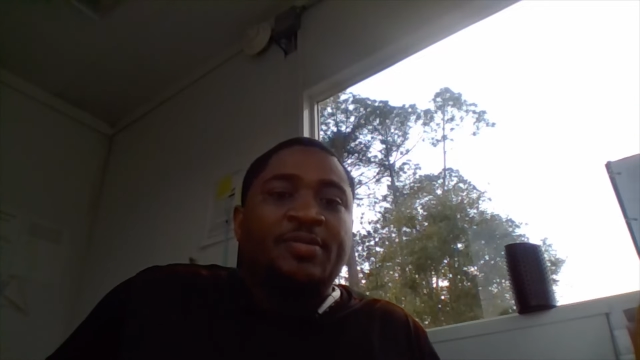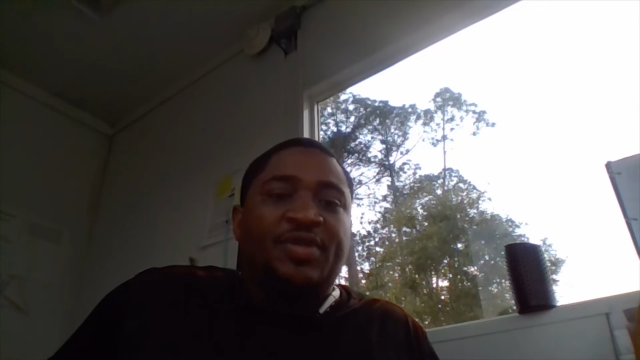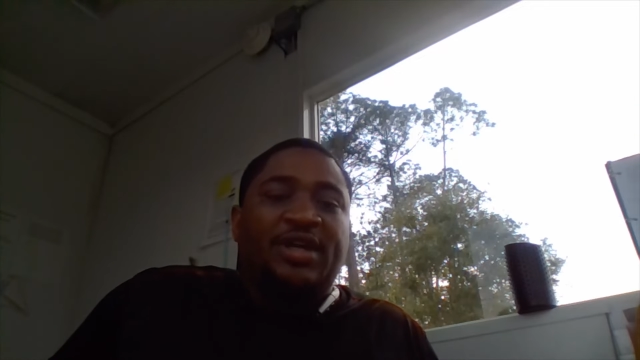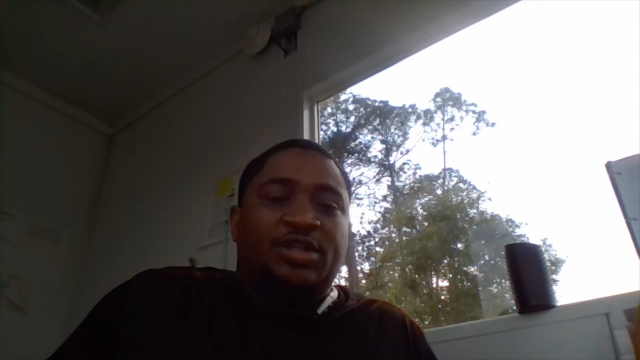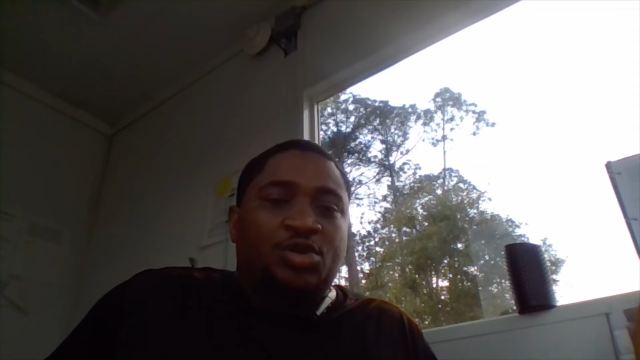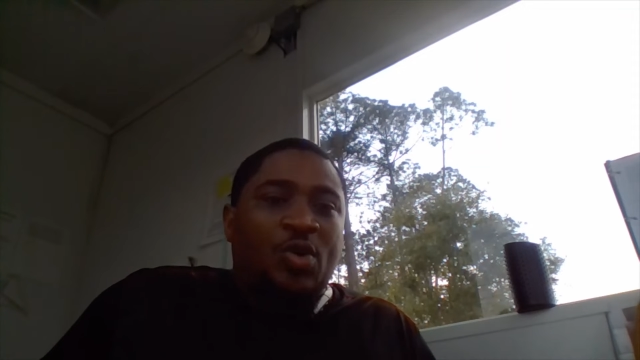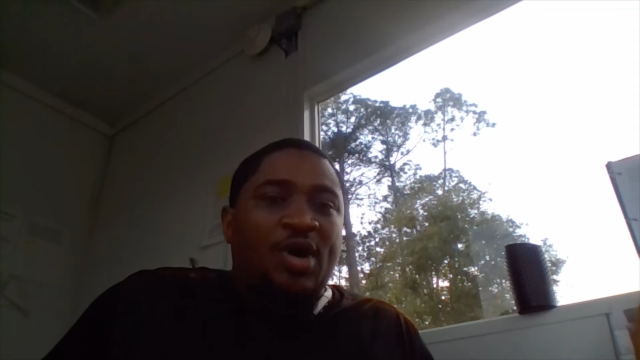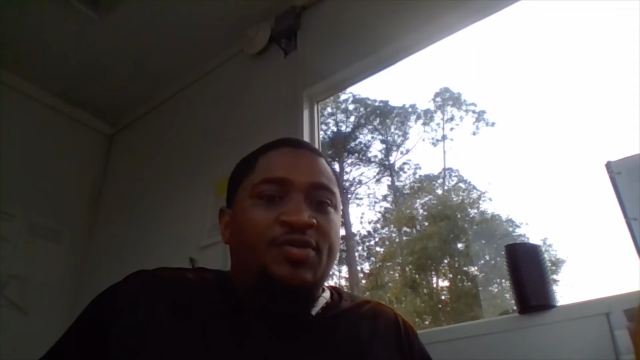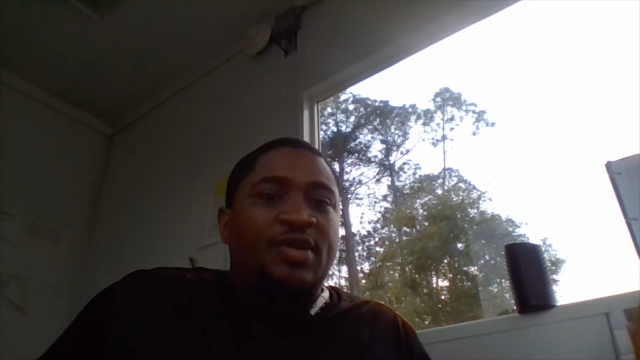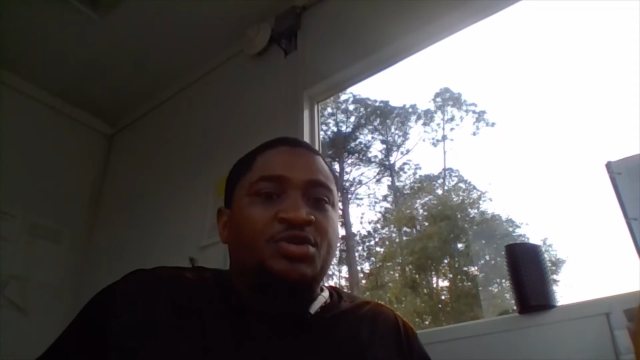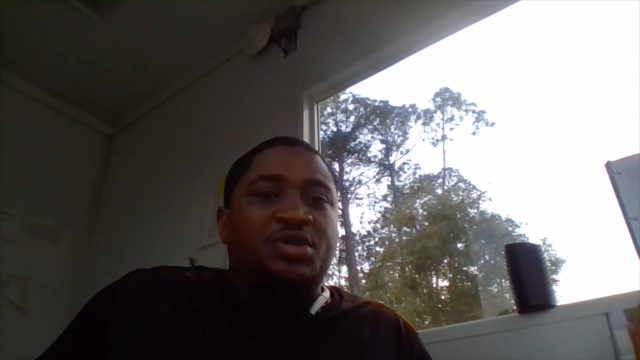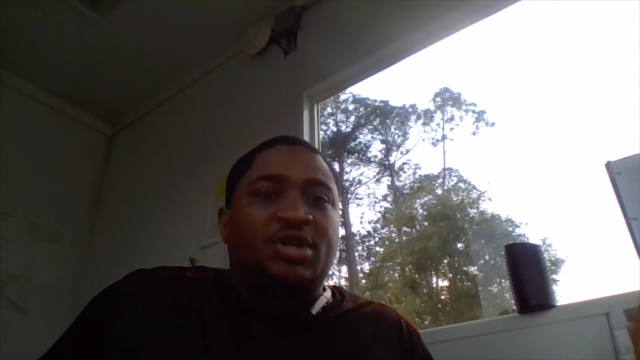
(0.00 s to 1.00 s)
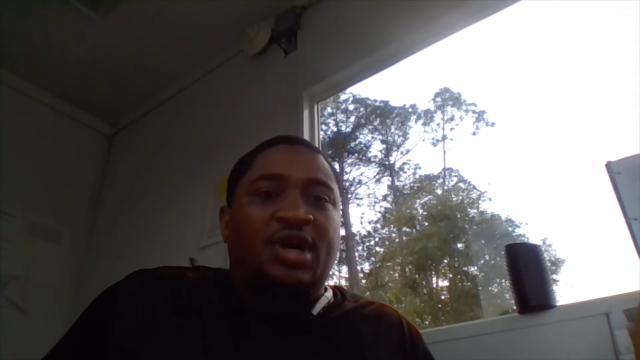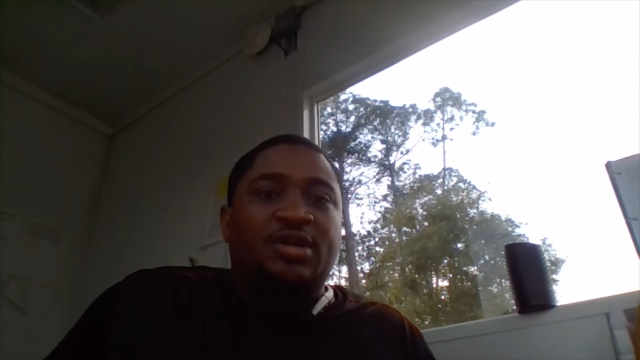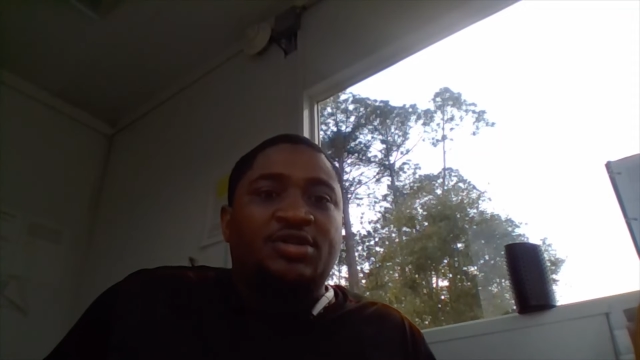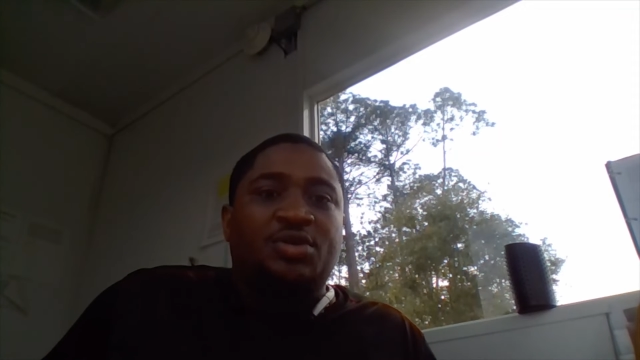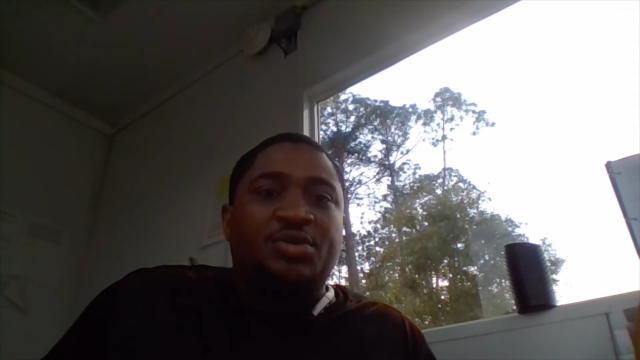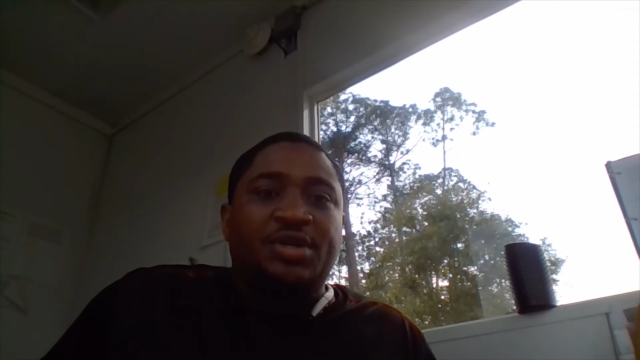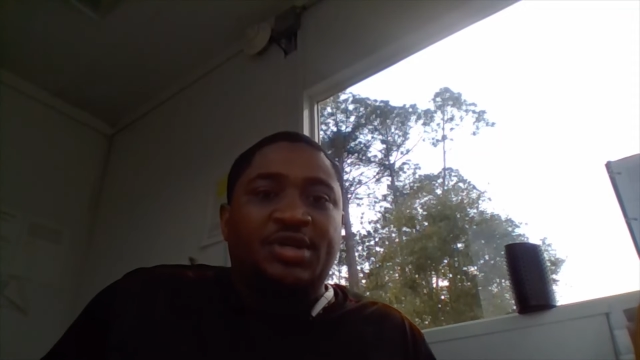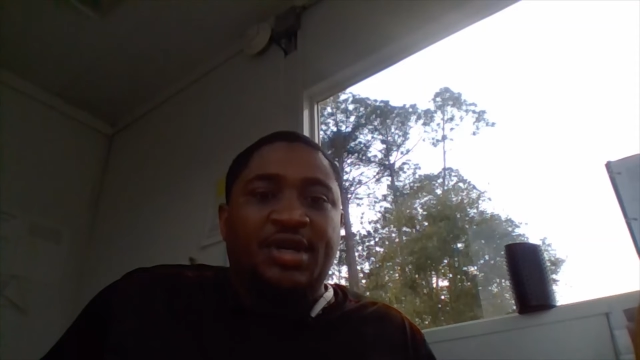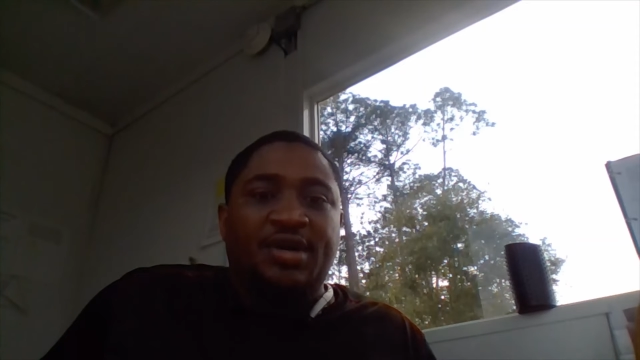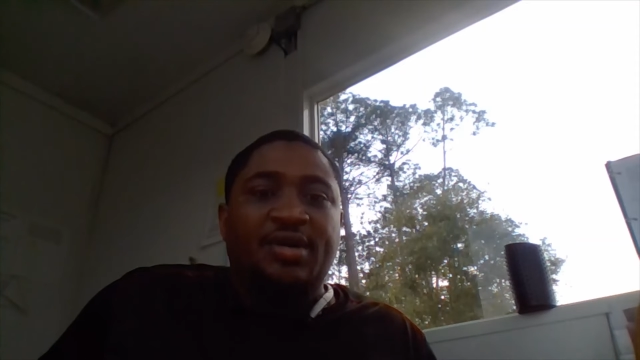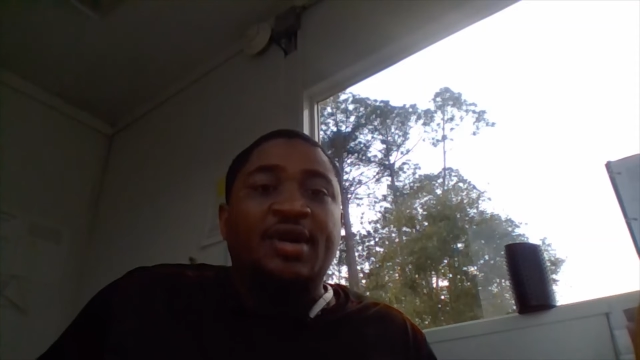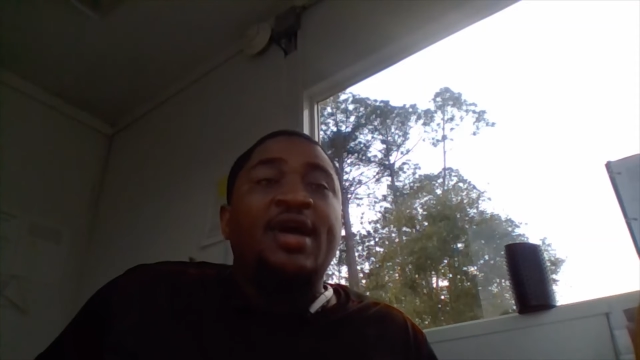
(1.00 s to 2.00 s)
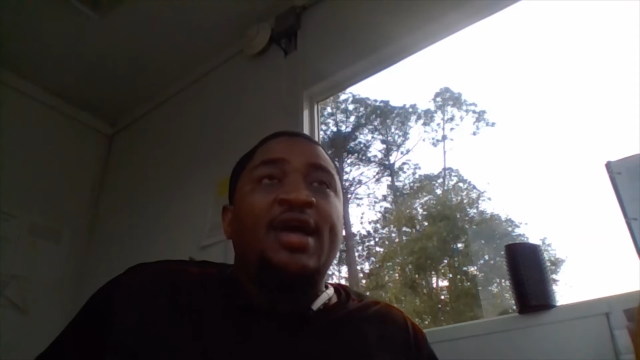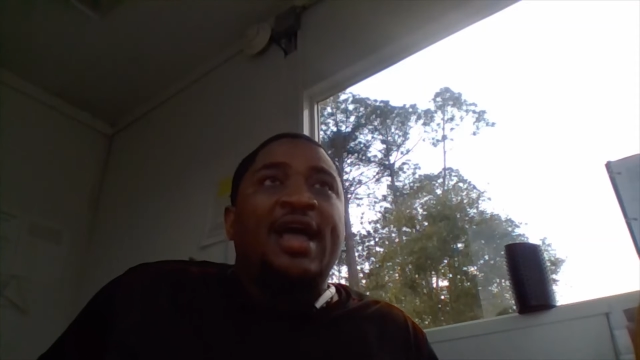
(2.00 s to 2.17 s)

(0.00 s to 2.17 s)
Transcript: That's $1,200 on the year.